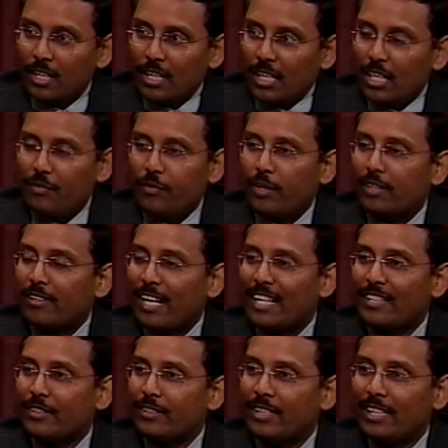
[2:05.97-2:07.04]
If you're trying
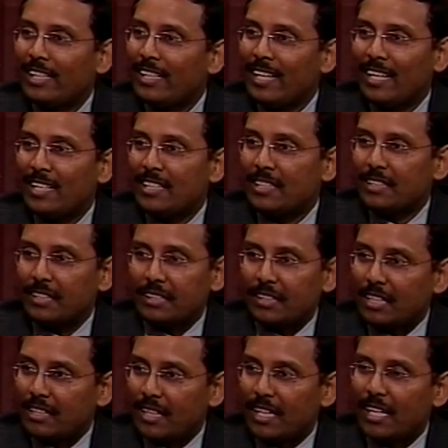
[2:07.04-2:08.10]
to dilly-dally the
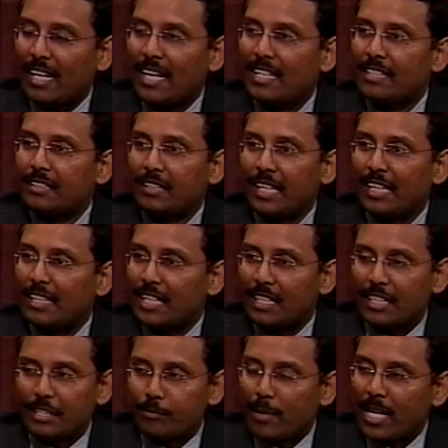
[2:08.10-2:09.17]
thing and think that
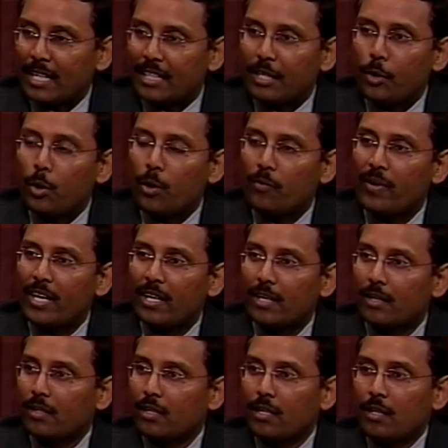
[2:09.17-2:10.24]
it might go away,
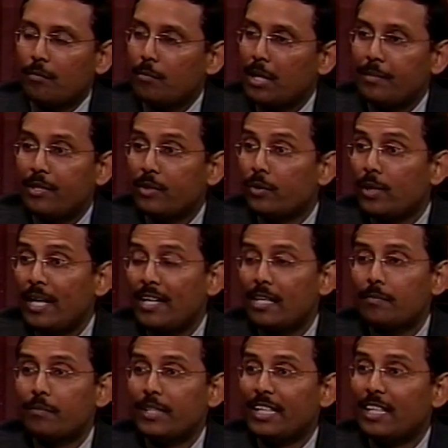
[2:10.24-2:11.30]
maybe you will end
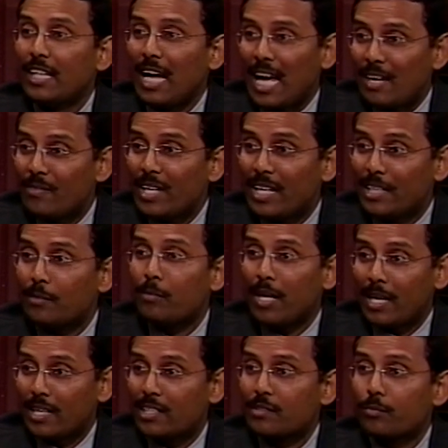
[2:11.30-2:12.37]
up needing IV
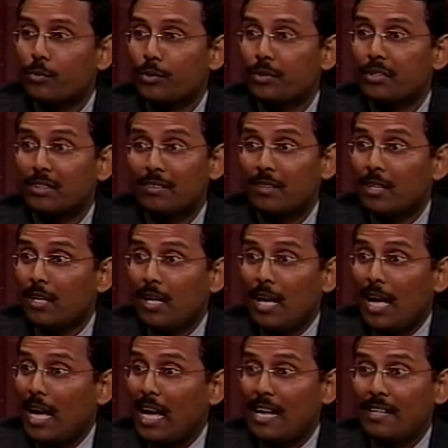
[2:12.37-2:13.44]
antibiotics more,
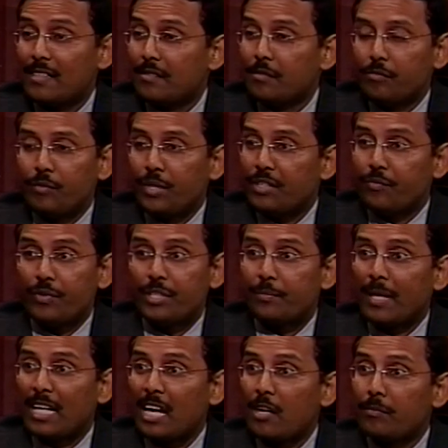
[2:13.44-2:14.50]
and we, which
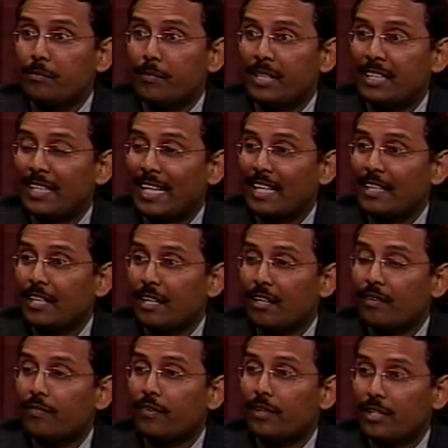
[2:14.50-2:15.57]
might have been taken care
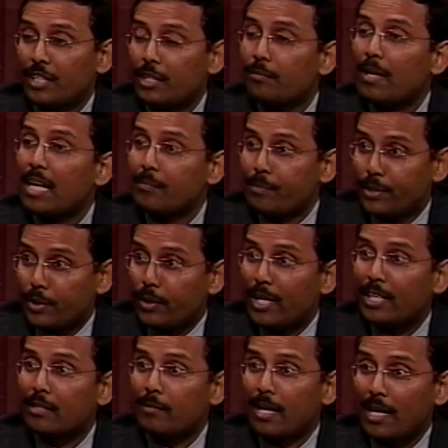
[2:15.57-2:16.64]
of earlier by PO
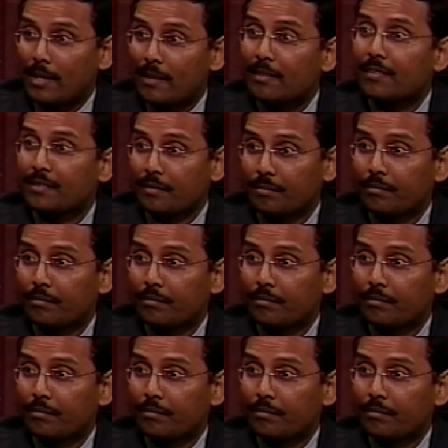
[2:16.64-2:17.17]
antibiotics.